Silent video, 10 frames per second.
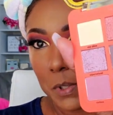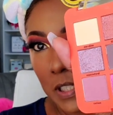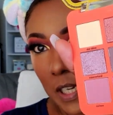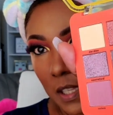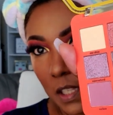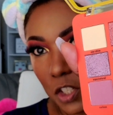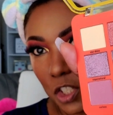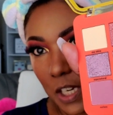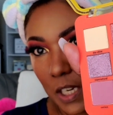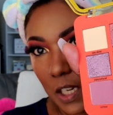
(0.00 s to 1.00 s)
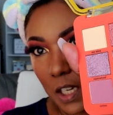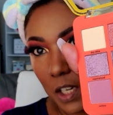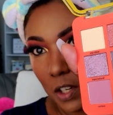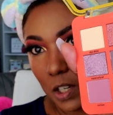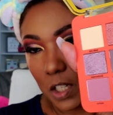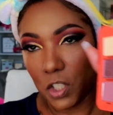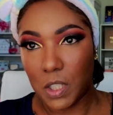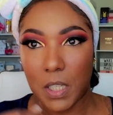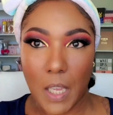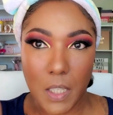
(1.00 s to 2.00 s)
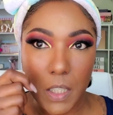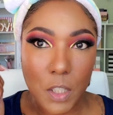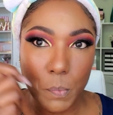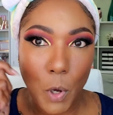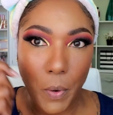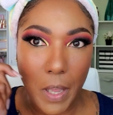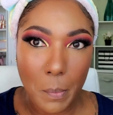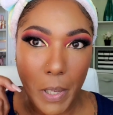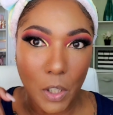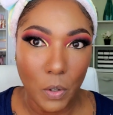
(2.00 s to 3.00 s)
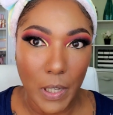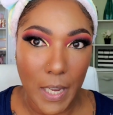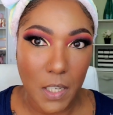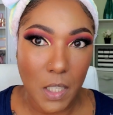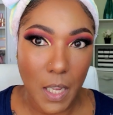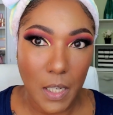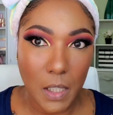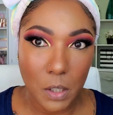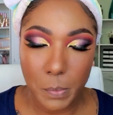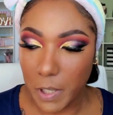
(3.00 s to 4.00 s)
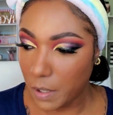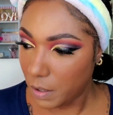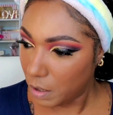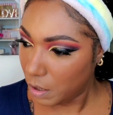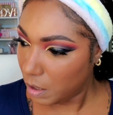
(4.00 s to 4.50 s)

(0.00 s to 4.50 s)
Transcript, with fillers: going to take this shade here and just kind of smoke out my lower lash line a little bit.